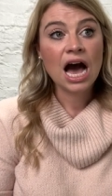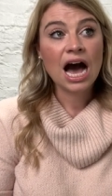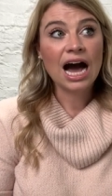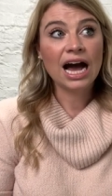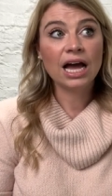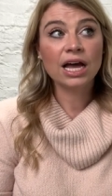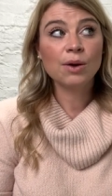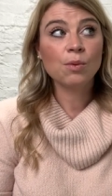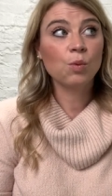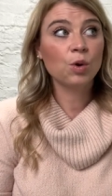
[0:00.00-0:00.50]

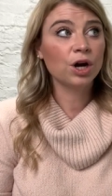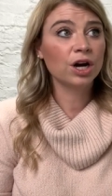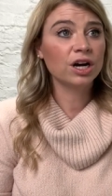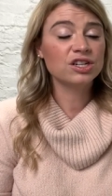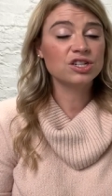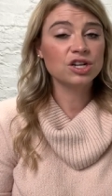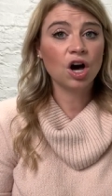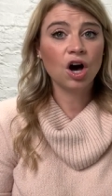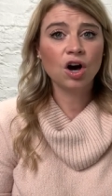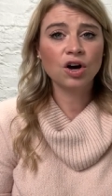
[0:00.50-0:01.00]
I worked
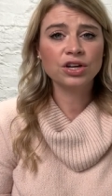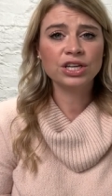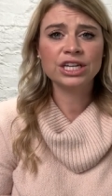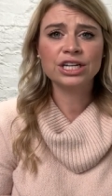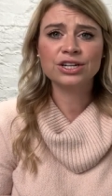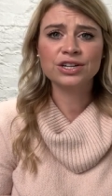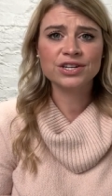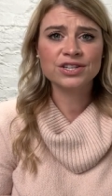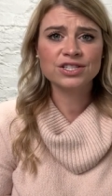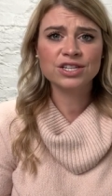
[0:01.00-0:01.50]
all
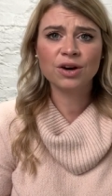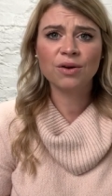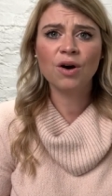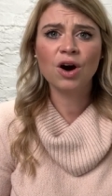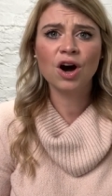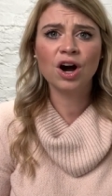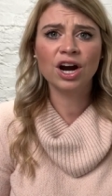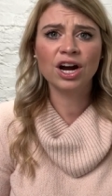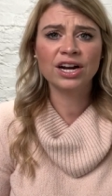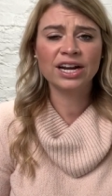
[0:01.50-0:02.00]
year so
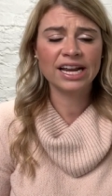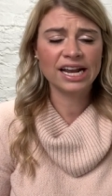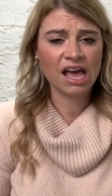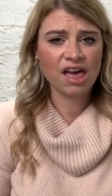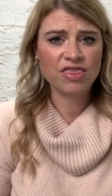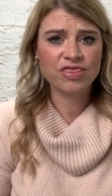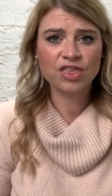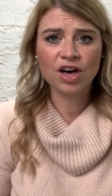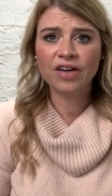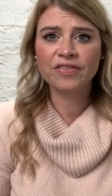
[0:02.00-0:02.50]
hard and I
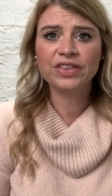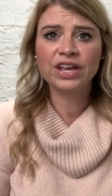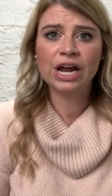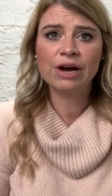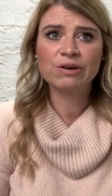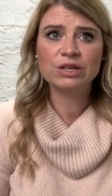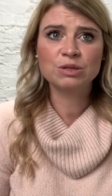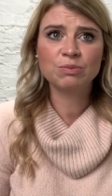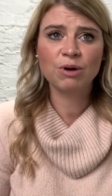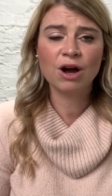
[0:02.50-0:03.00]
thought that I
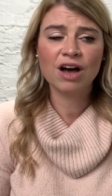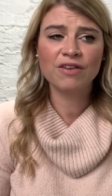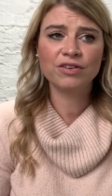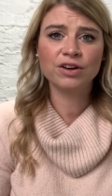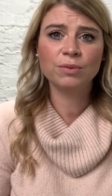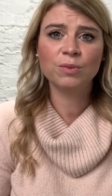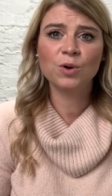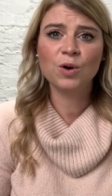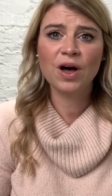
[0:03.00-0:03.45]
was profitable,